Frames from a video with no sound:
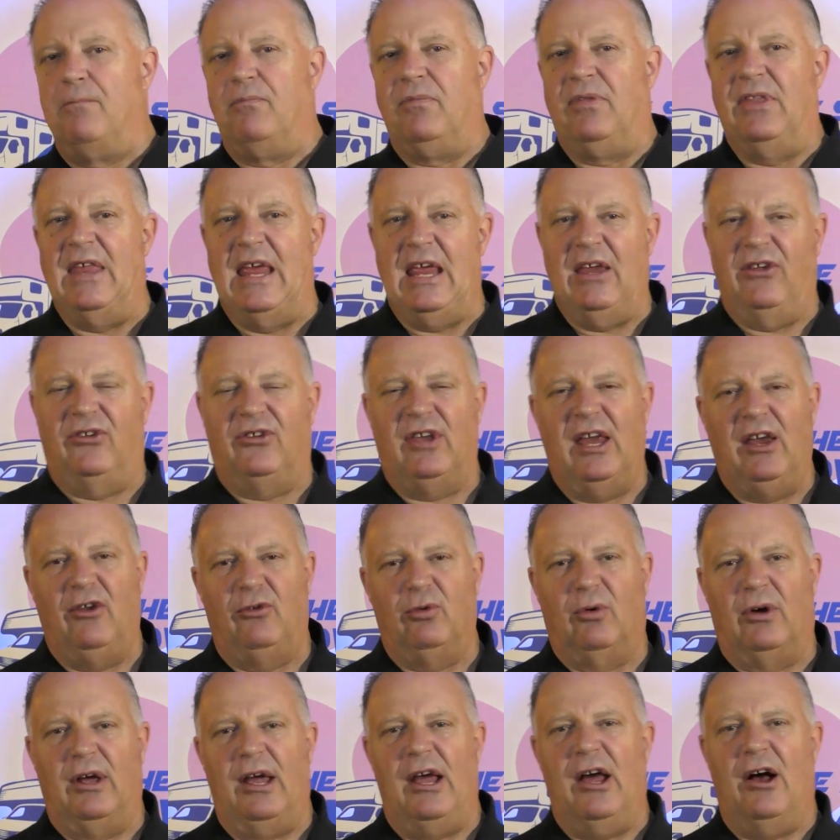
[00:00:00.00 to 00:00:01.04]
These things
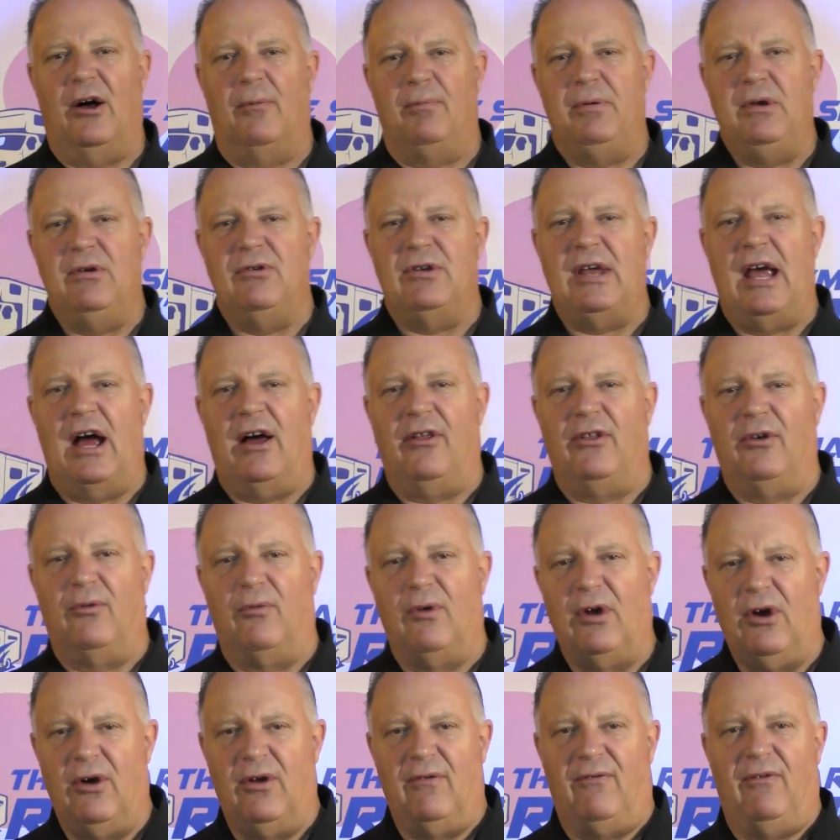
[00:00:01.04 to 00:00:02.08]
will help you down the
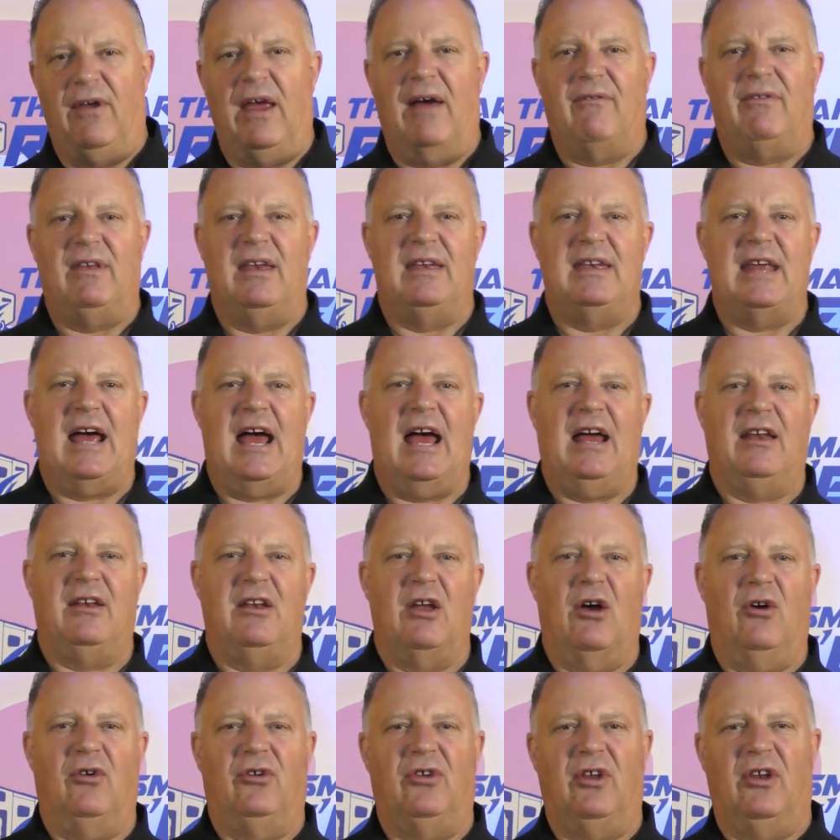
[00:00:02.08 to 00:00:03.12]
road if you have to
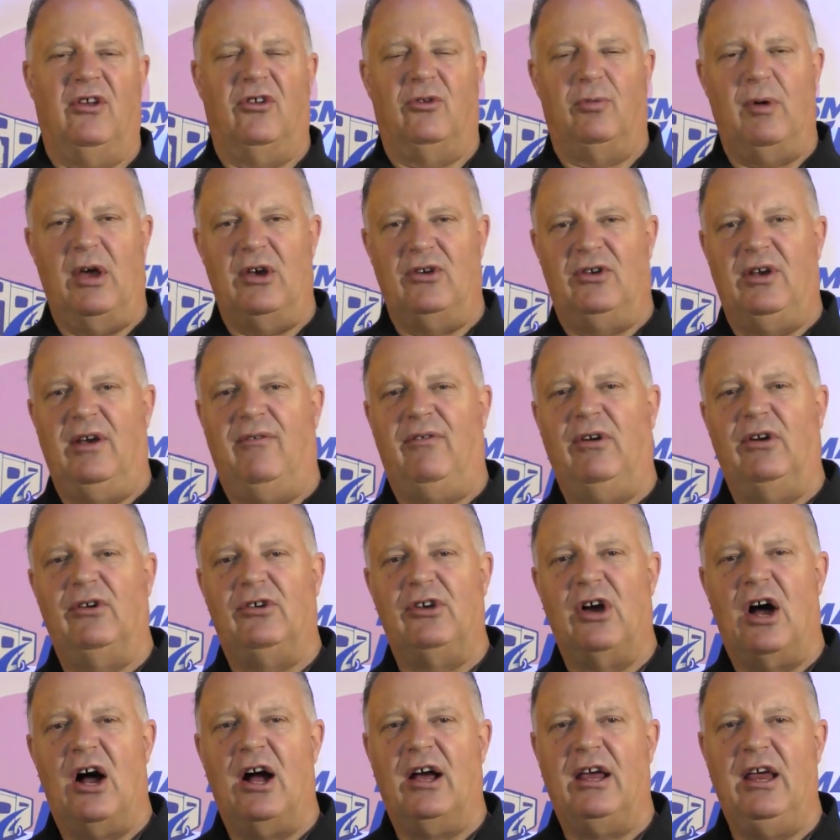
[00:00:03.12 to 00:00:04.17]
diagnose it, especially if you're
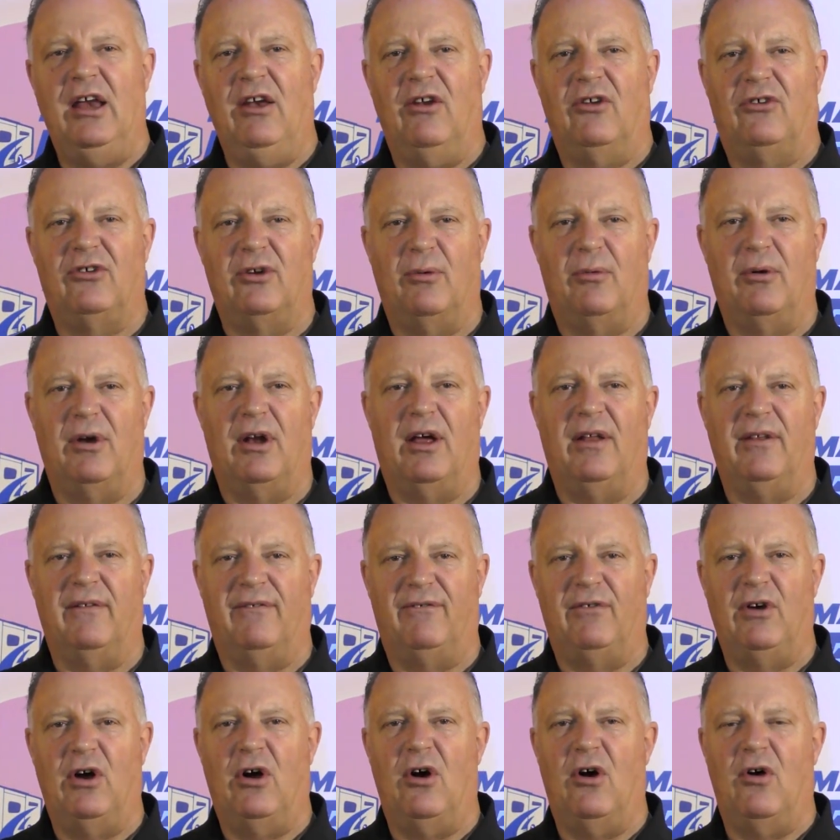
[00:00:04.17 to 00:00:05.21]
talking to someone on the
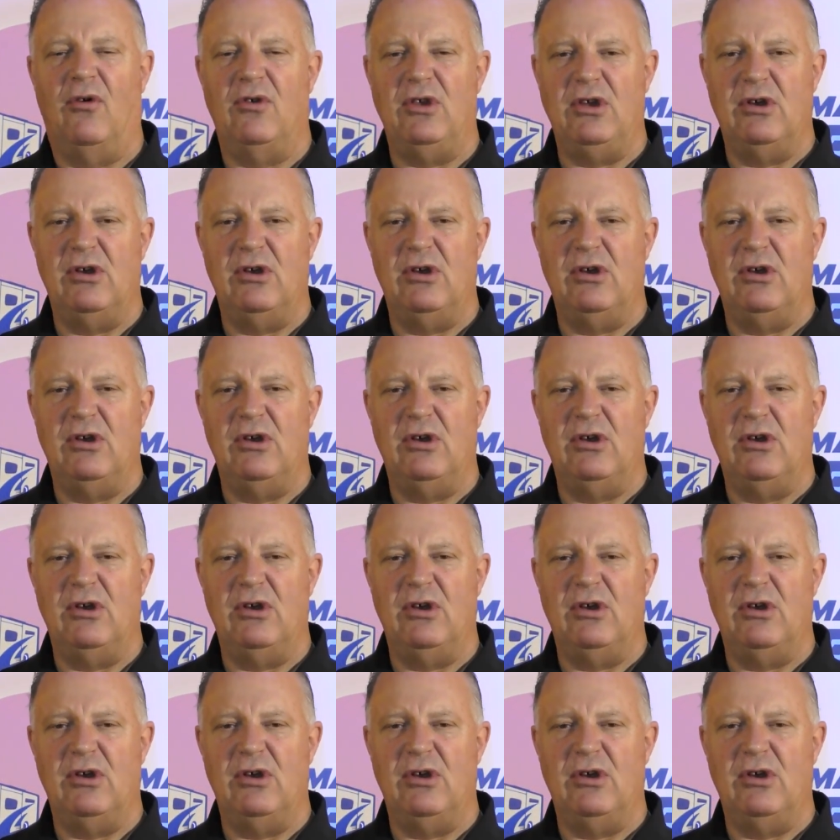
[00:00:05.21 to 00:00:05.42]
phone.